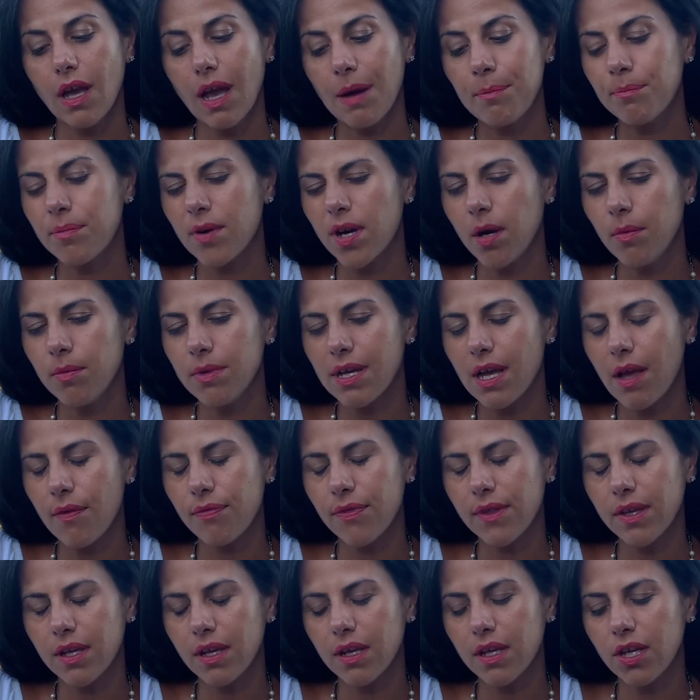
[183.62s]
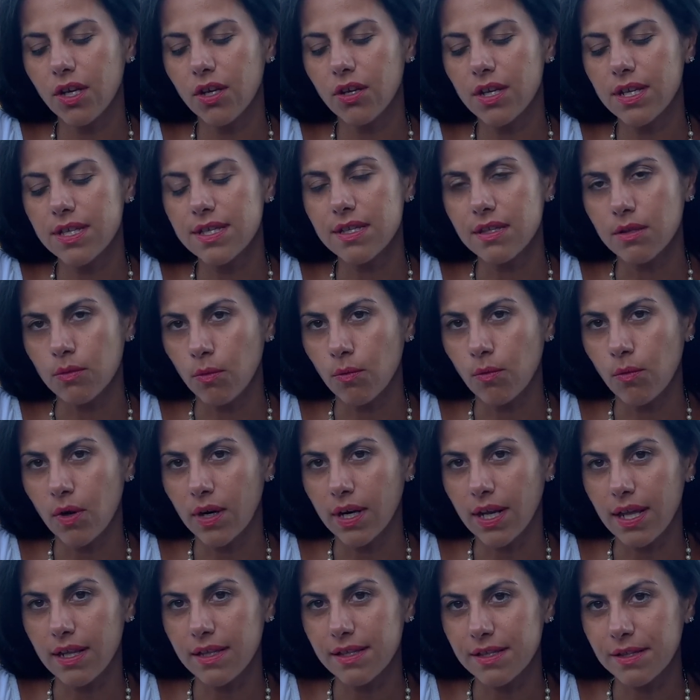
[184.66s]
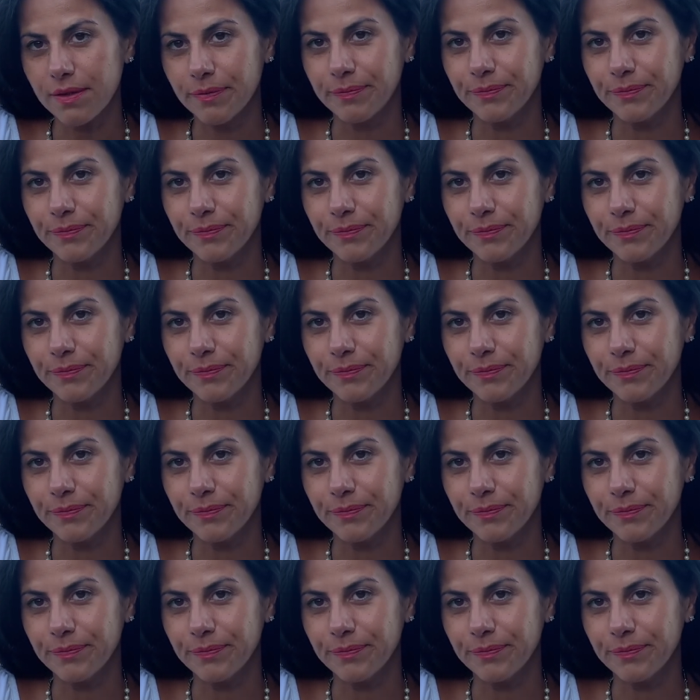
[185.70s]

Probably I think here it's someone else.